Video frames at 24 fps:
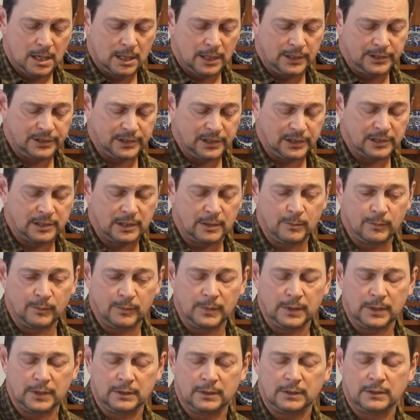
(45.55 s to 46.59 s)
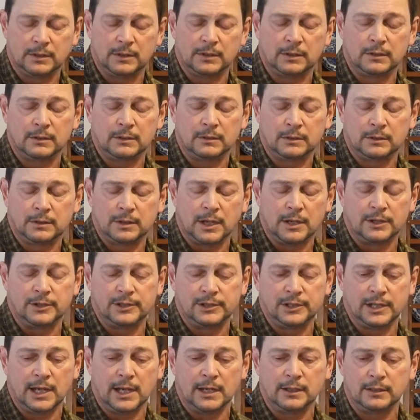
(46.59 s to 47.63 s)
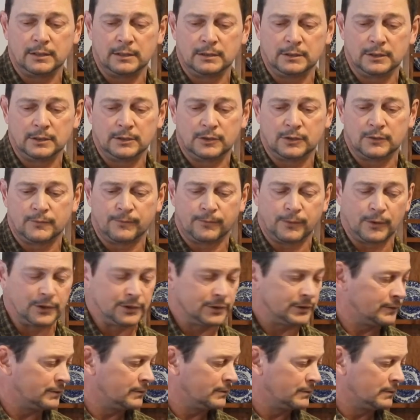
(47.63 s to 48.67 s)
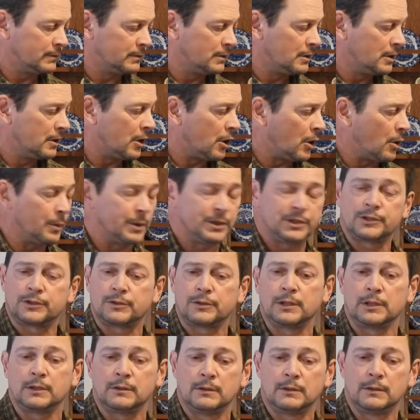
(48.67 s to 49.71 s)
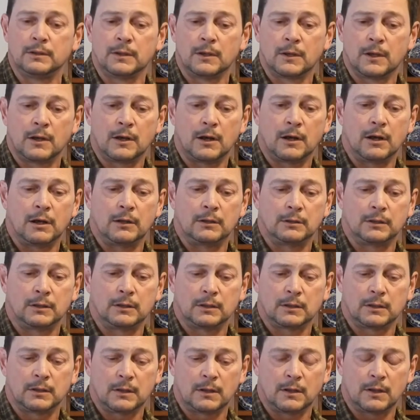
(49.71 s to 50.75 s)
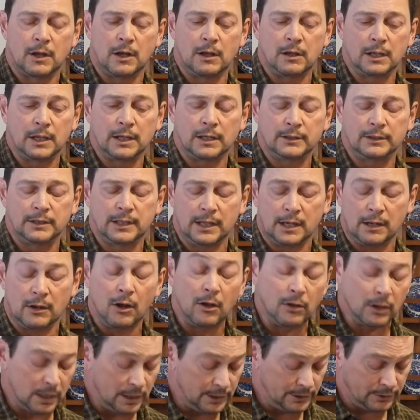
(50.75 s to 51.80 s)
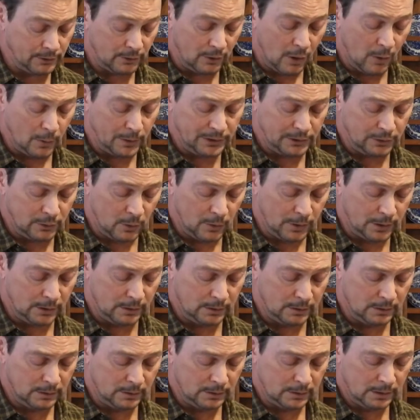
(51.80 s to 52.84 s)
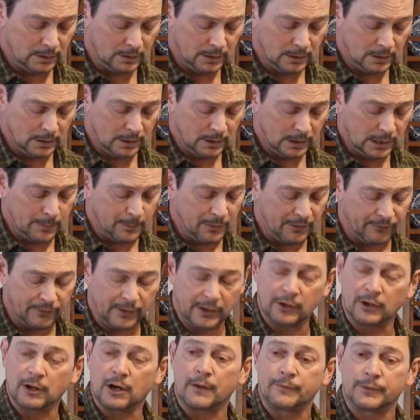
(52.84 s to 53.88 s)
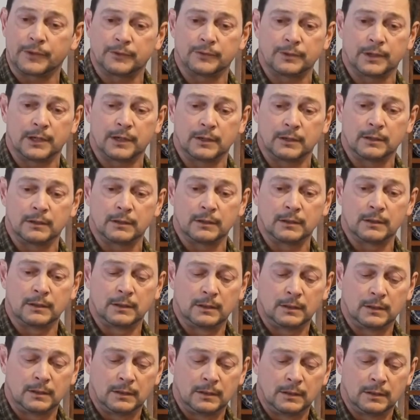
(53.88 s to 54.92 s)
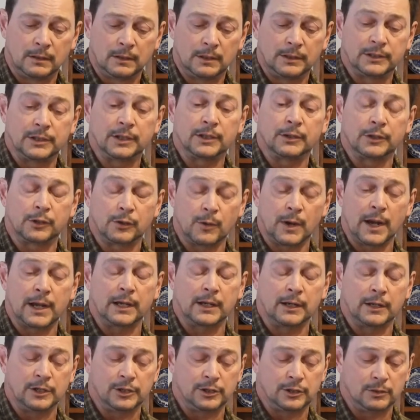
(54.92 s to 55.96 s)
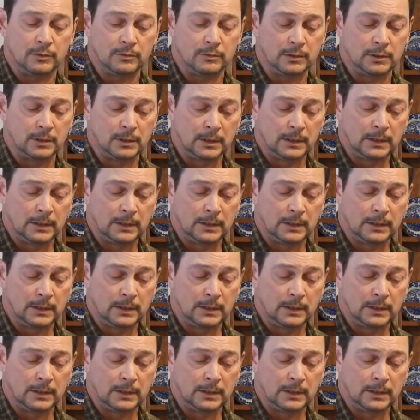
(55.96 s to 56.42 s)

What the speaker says: system to understand that first, always treat all guns are always loaded. Keep your finger off the trigger until you're ready to shoot.